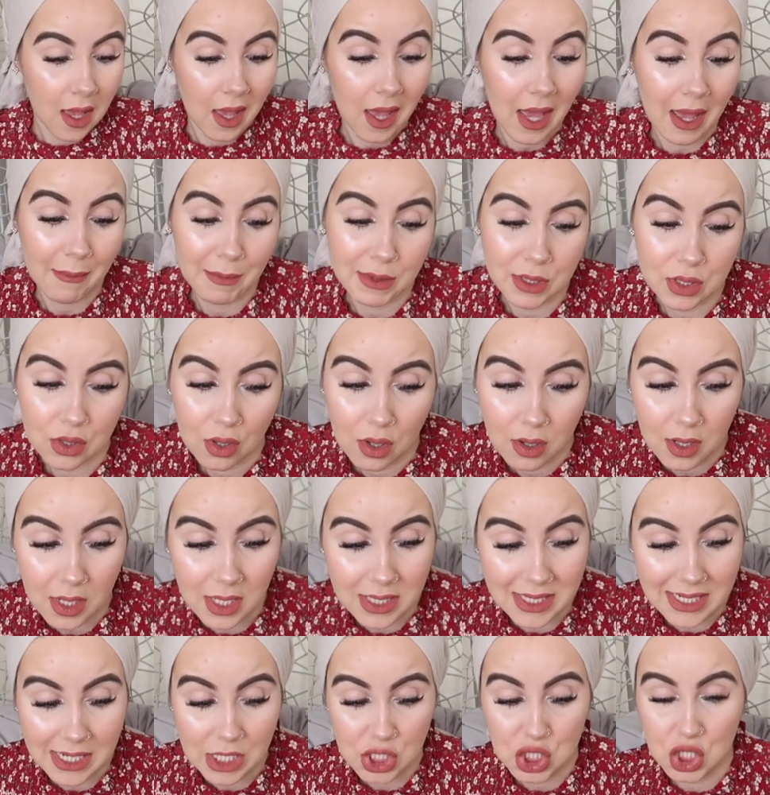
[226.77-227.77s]
Amazon
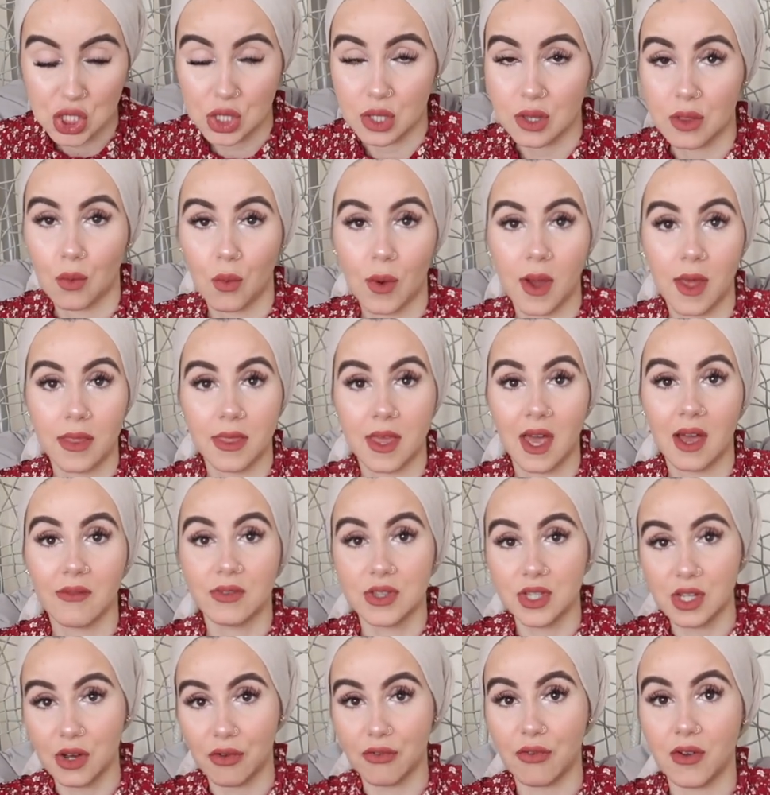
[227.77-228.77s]
is literally the one they
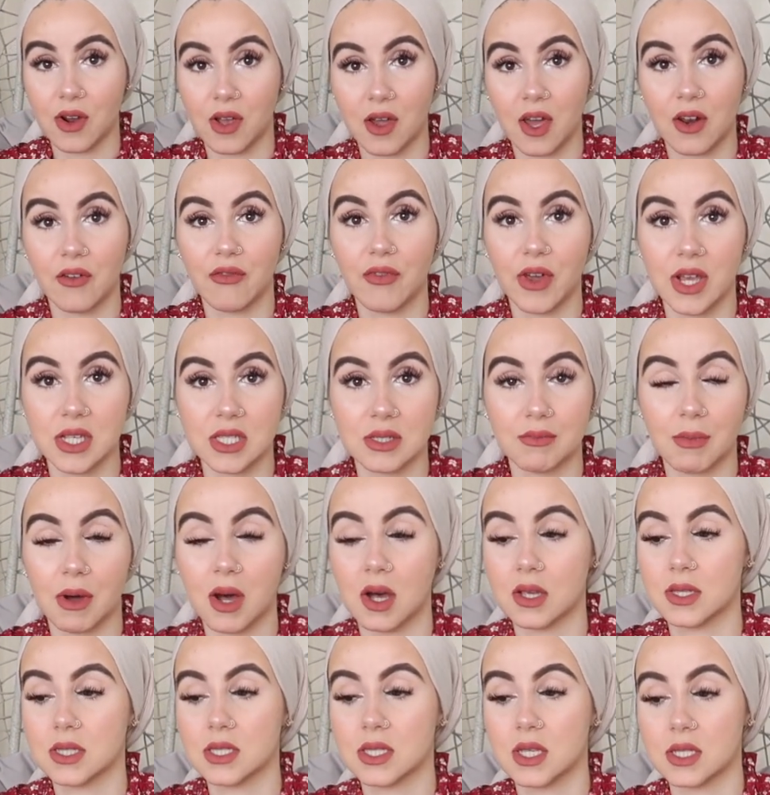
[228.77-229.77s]
have different kind of face
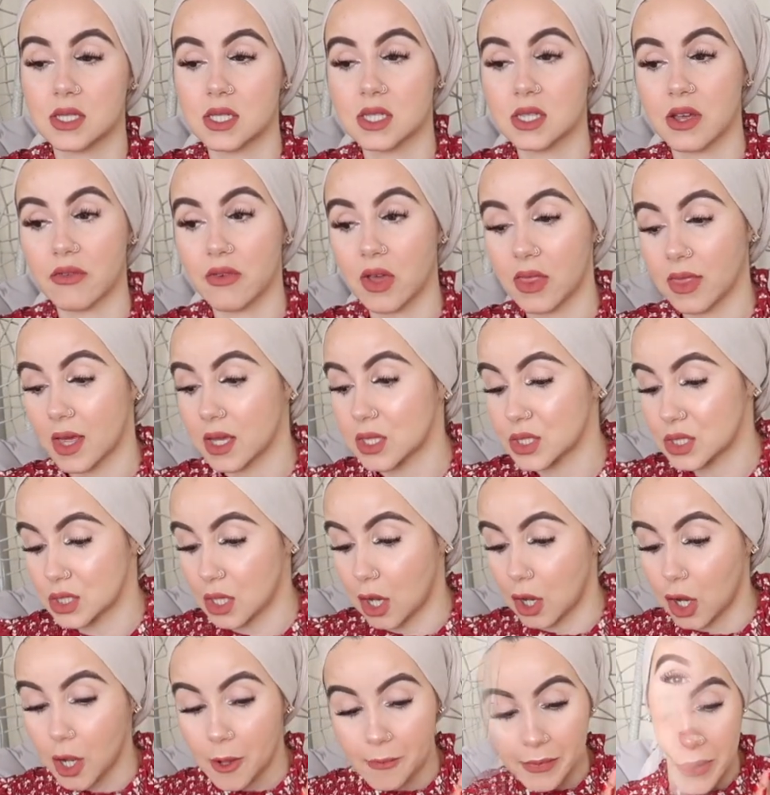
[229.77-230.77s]
masks and stuff like that
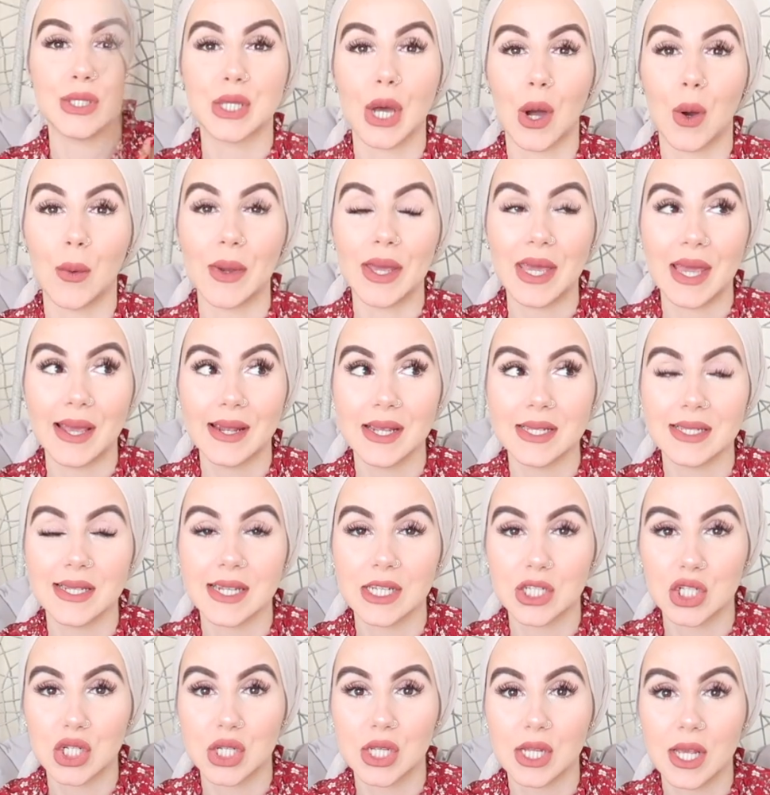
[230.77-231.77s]
so so it is
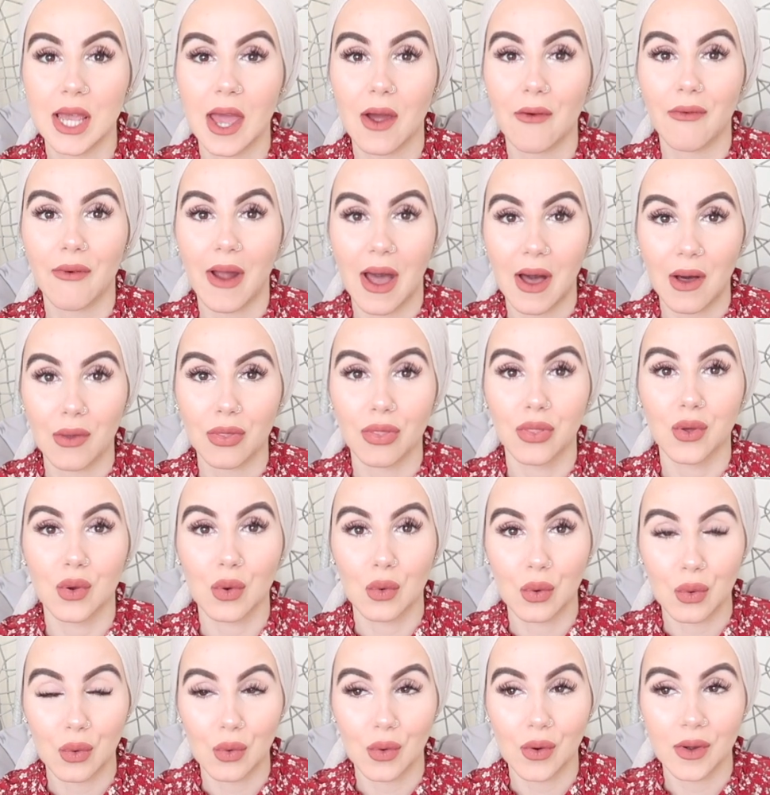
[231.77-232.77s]
literally around the
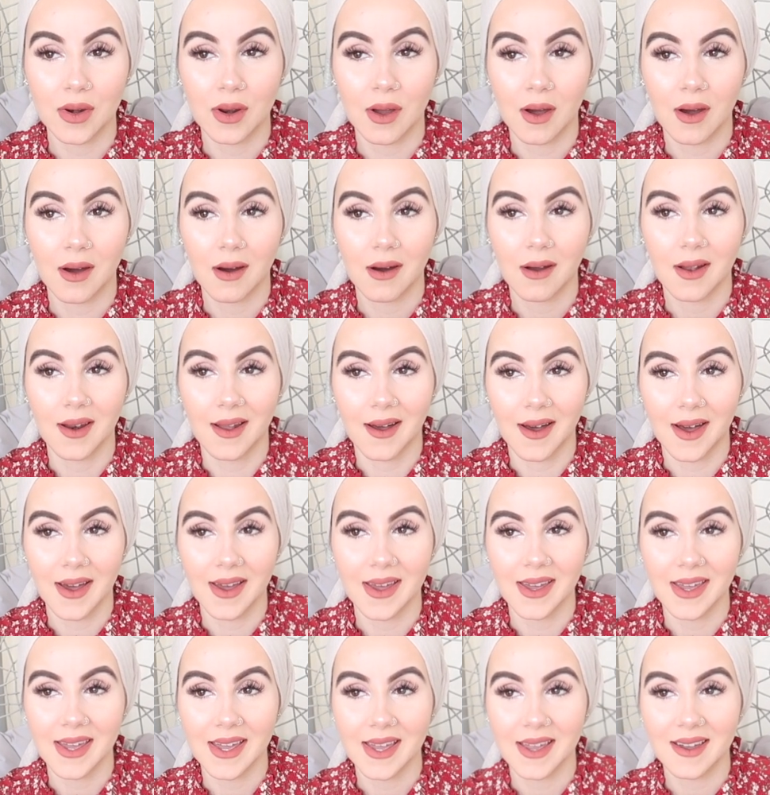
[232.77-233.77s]
corner
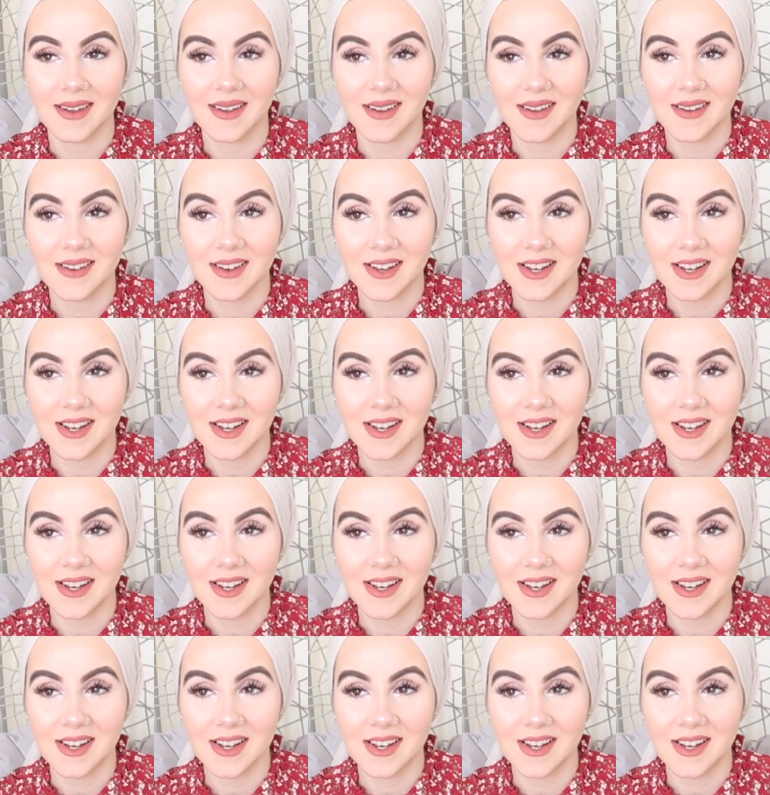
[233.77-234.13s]
like